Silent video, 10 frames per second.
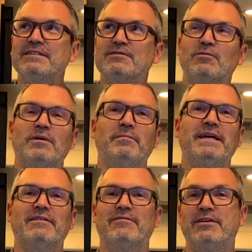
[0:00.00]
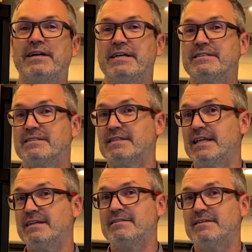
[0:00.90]
So we'll make a very nice
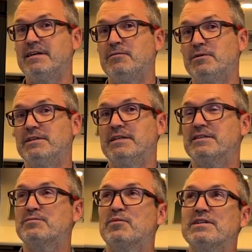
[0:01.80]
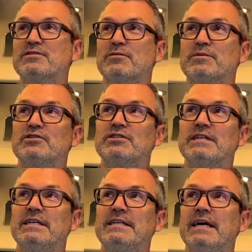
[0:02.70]
latte with an espresso
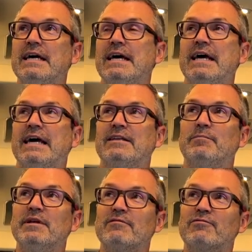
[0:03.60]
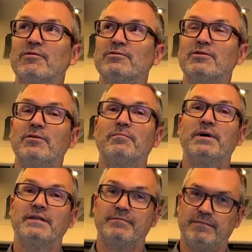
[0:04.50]
machine and a milk frother,
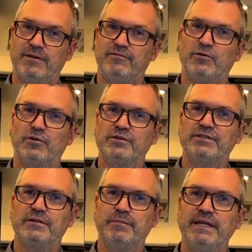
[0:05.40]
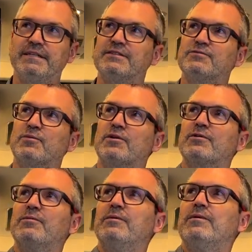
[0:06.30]
but of course, to make this work,
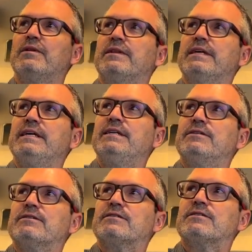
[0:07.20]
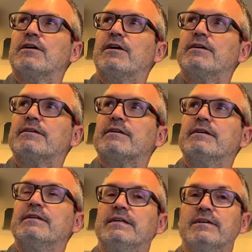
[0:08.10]
we will need to start
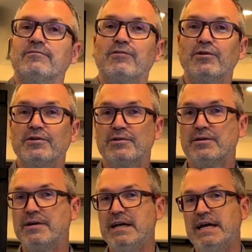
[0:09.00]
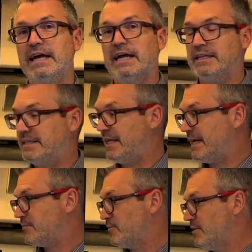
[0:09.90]
the inverter, and
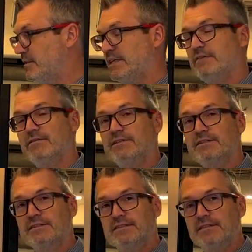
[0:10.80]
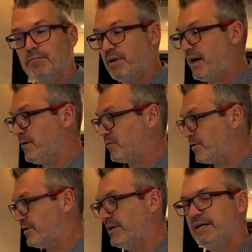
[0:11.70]
that will give us the
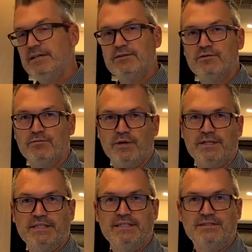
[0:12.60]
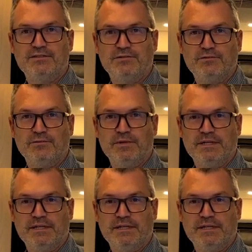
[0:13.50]
power to run these two